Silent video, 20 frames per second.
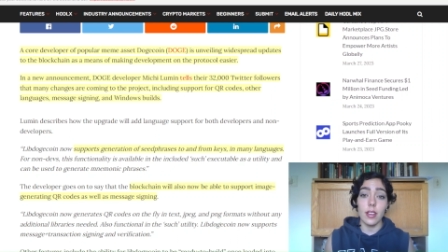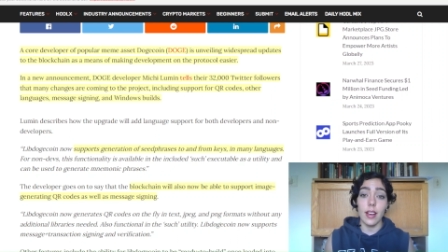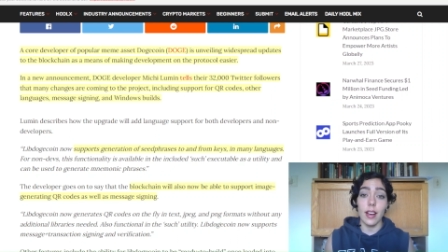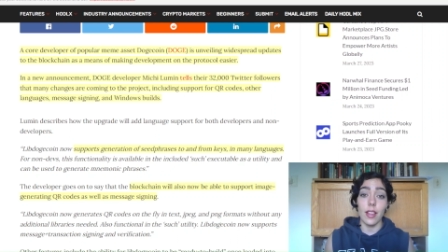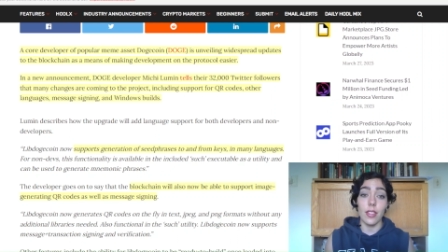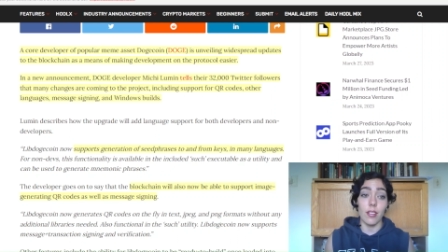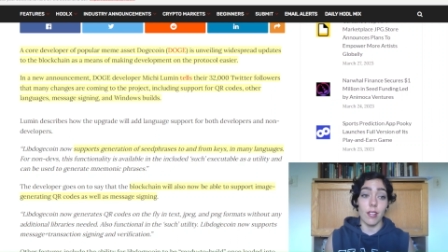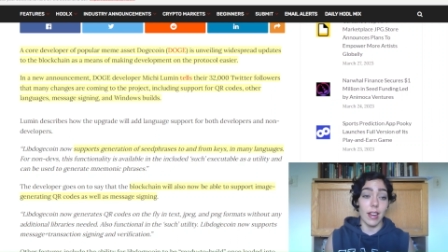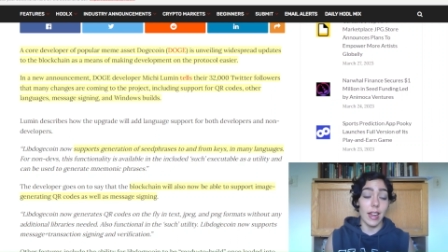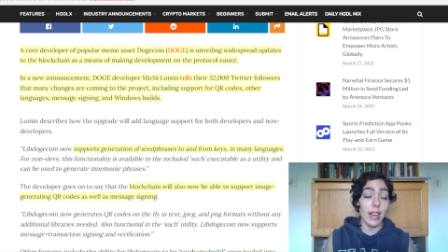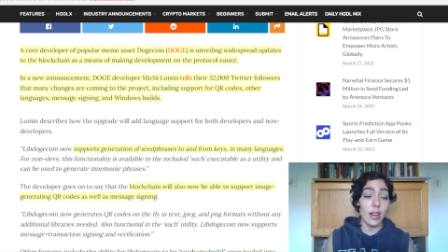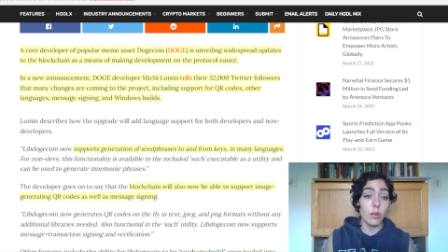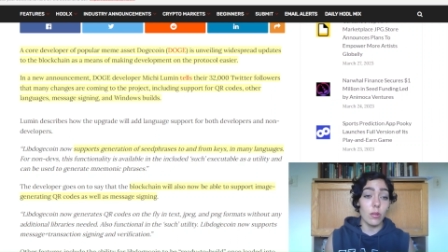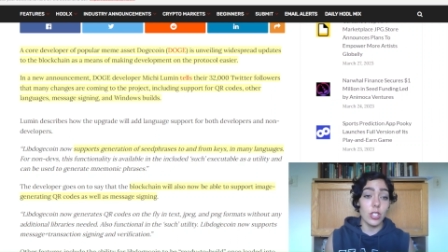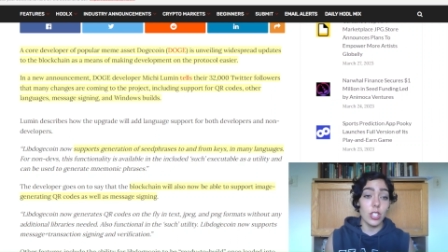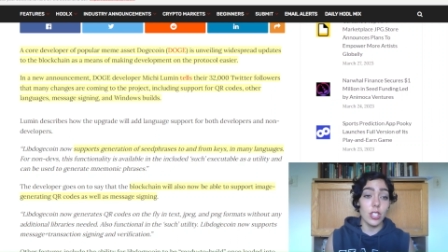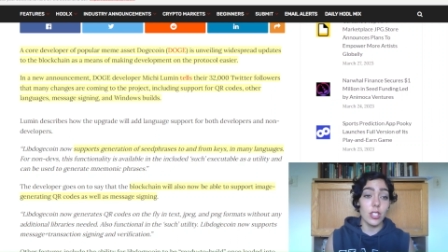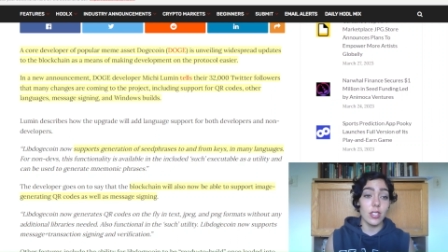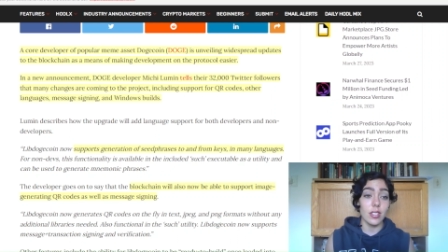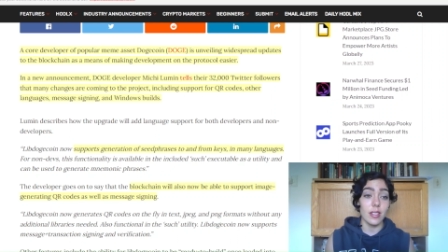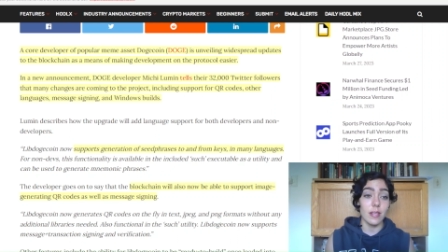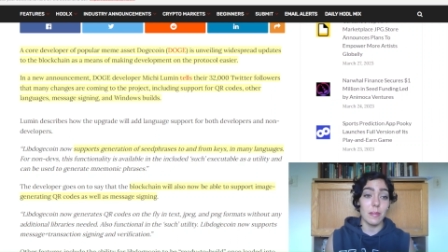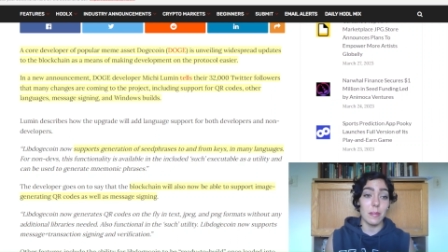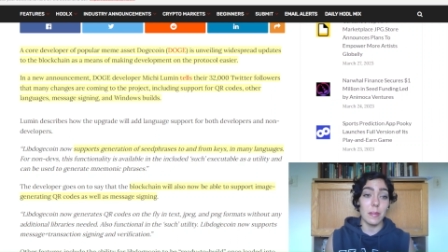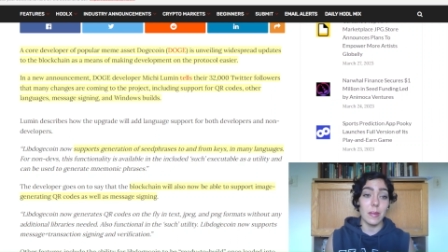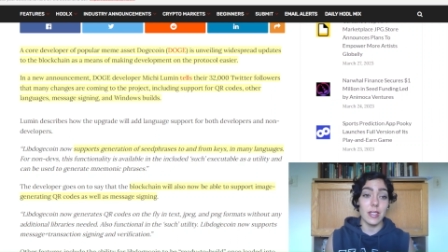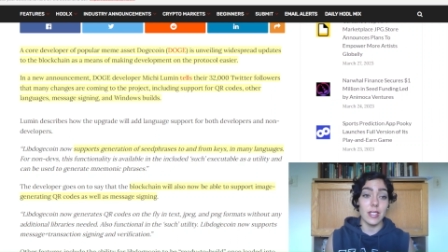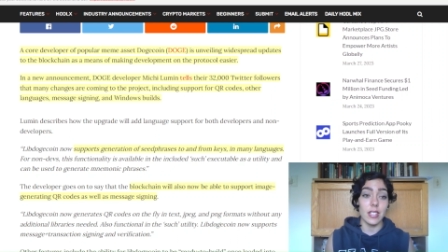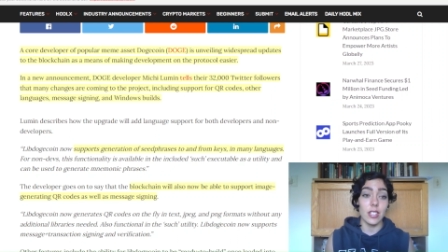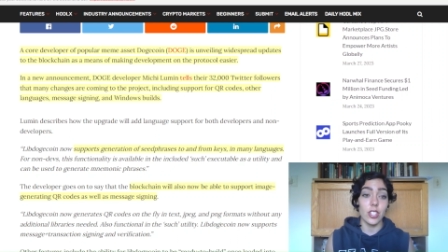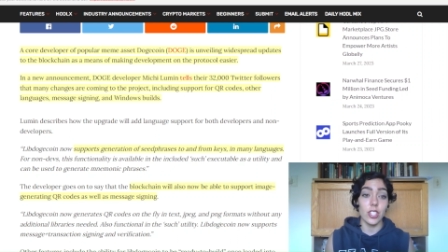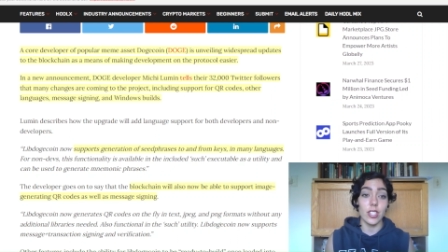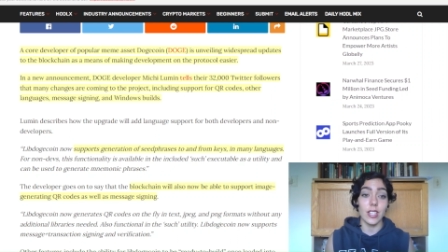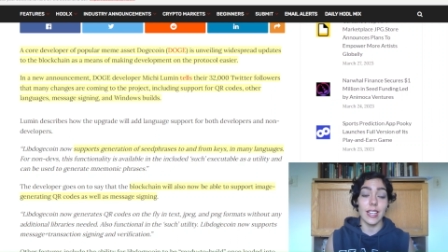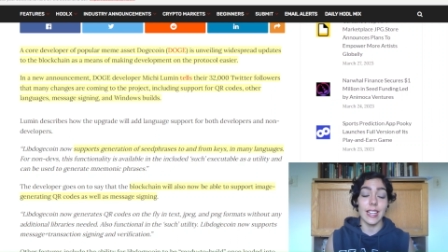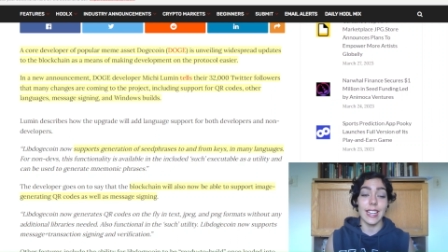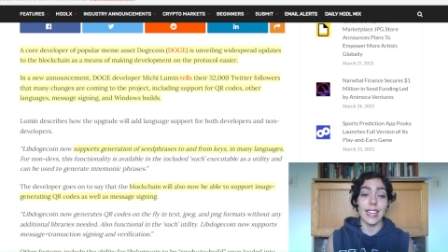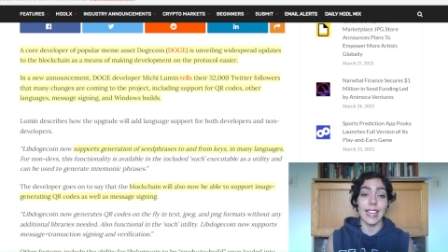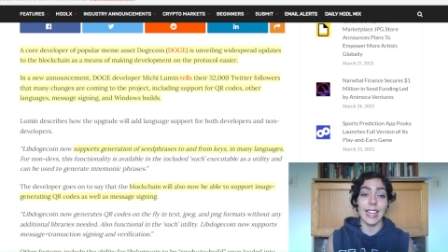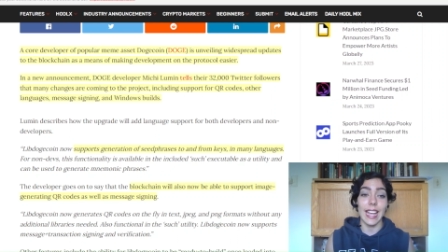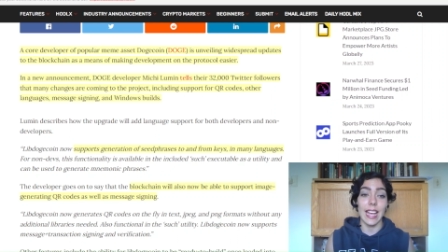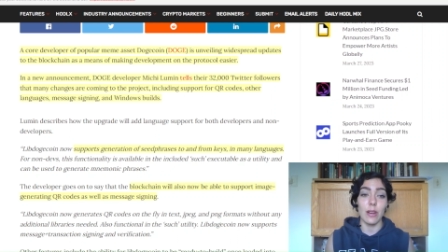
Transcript: other languages, message signing,